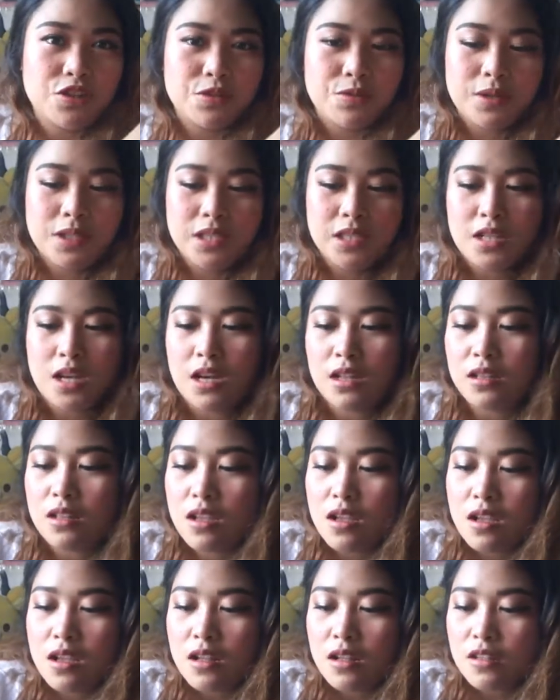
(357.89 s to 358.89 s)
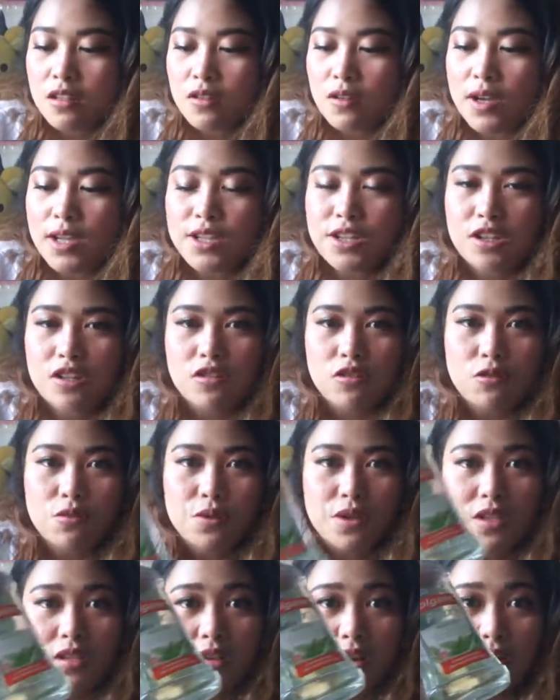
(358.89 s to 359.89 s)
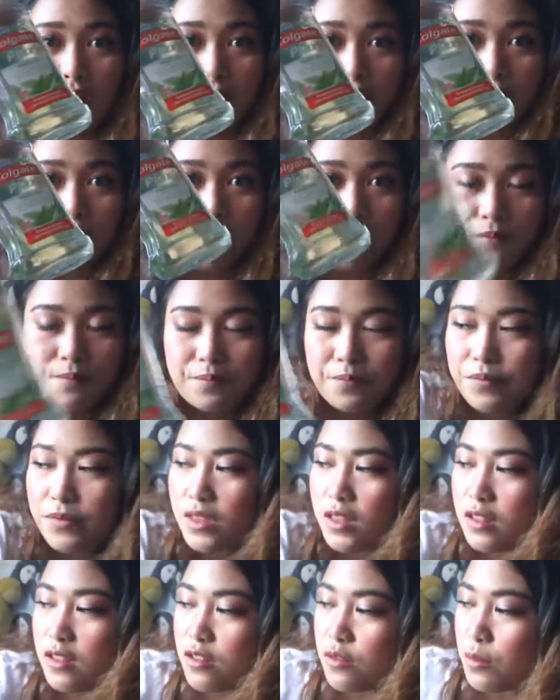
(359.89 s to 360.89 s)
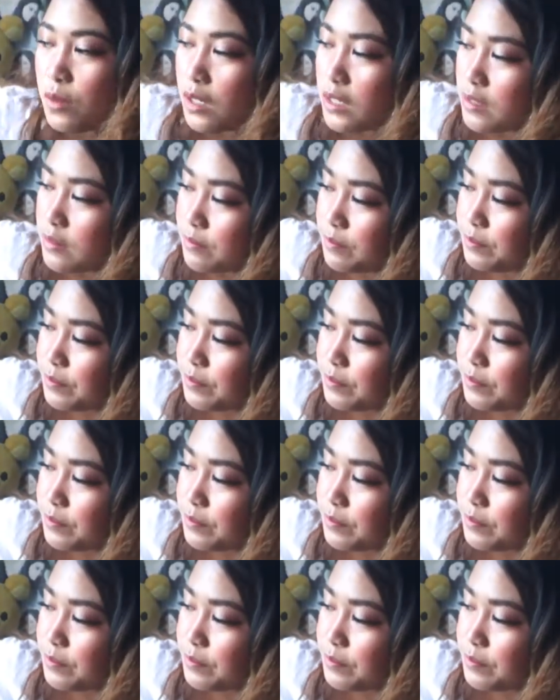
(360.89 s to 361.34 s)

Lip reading: or whatnot. So I just always have this one.